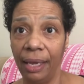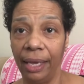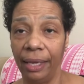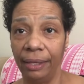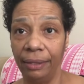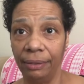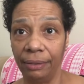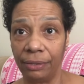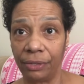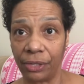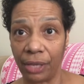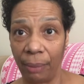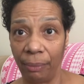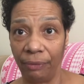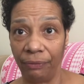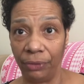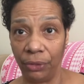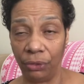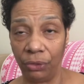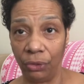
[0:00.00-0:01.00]
in some
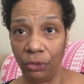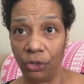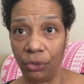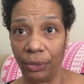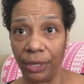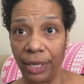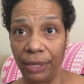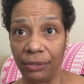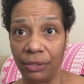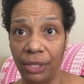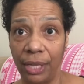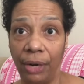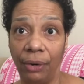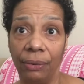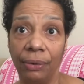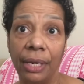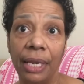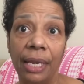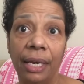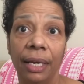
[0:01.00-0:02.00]
of the nutrients that
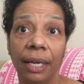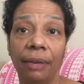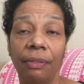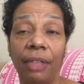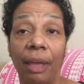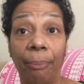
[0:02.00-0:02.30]
are needed